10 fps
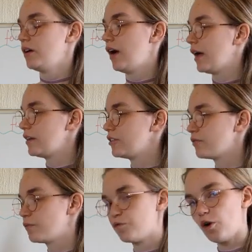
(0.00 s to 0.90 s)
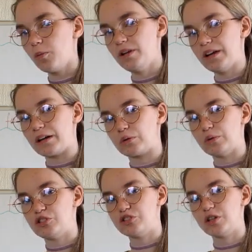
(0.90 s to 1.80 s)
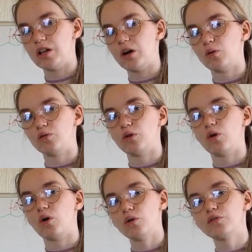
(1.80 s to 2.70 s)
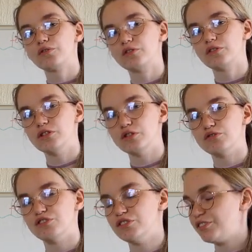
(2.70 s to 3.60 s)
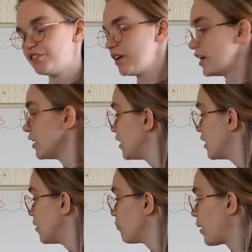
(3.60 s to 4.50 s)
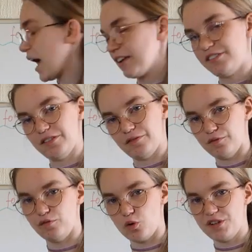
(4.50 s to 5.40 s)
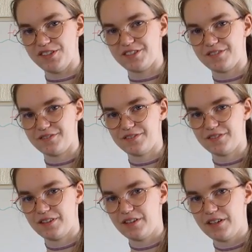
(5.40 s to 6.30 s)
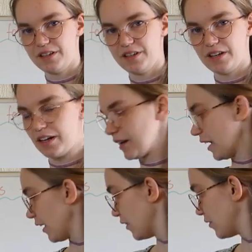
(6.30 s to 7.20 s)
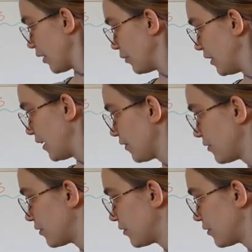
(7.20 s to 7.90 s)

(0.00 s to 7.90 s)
And formal language often uses passive voice. And down here,